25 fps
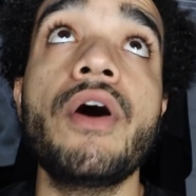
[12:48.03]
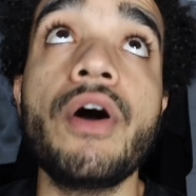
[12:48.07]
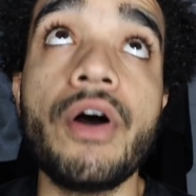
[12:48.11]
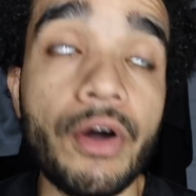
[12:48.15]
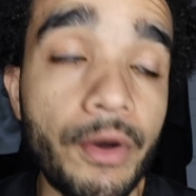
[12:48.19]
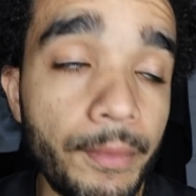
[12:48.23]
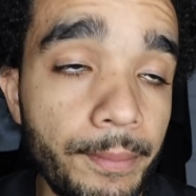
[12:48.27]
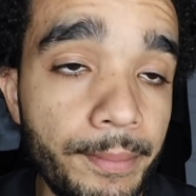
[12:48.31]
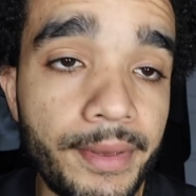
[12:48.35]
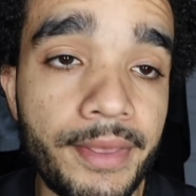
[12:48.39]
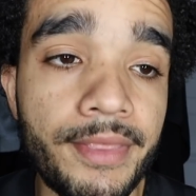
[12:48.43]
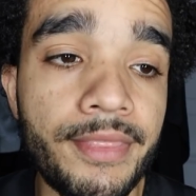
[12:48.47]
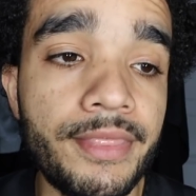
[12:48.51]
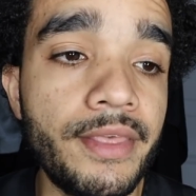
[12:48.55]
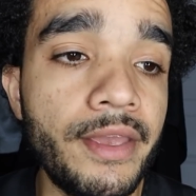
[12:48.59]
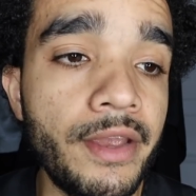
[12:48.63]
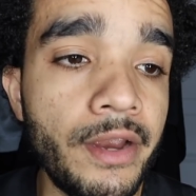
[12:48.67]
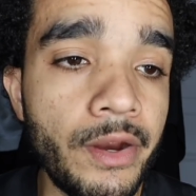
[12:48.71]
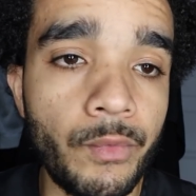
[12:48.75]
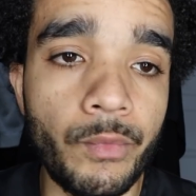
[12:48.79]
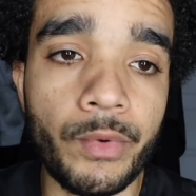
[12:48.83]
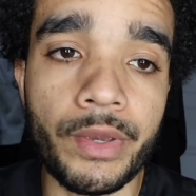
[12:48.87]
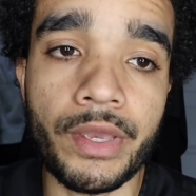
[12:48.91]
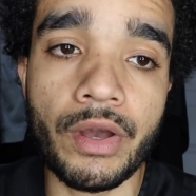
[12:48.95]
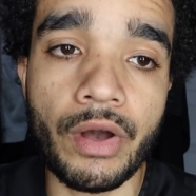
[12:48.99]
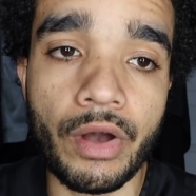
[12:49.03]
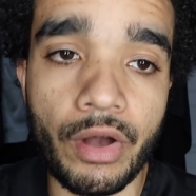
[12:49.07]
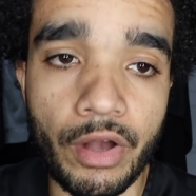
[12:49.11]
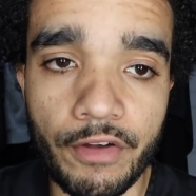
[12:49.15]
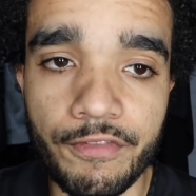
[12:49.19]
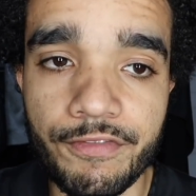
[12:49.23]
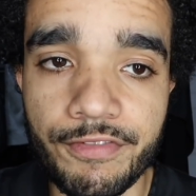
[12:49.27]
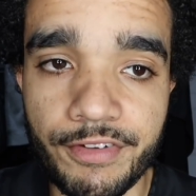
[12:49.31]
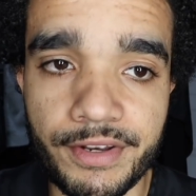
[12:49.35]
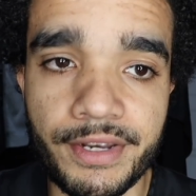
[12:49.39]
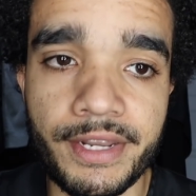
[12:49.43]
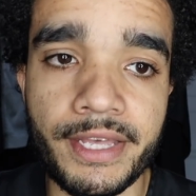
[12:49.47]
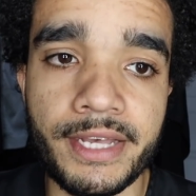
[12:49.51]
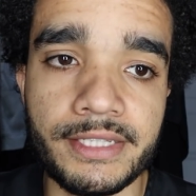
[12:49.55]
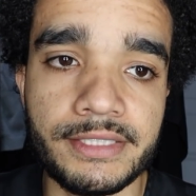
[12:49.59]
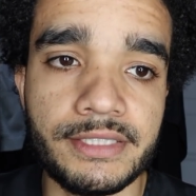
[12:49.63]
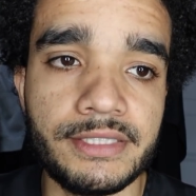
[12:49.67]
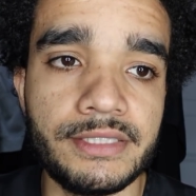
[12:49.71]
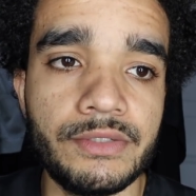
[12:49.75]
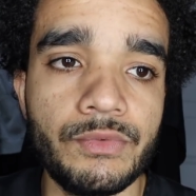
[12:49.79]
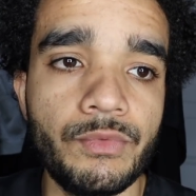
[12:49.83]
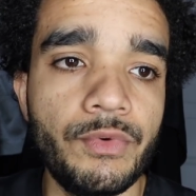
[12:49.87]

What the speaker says: all been there. We all finesse.